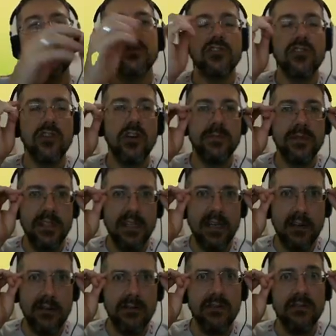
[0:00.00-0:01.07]
chops the
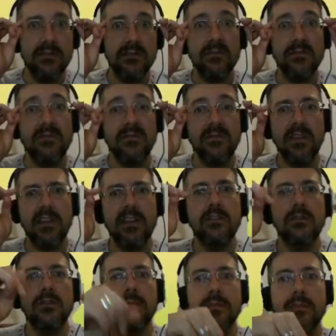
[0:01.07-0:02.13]
audio
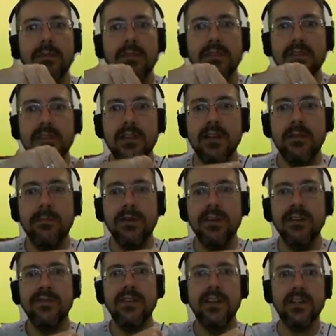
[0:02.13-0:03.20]
into a
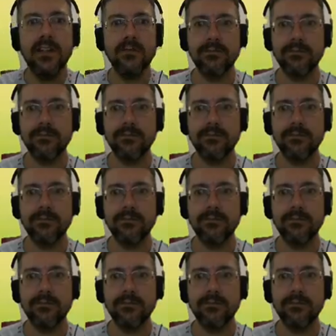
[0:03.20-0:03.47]
buffer.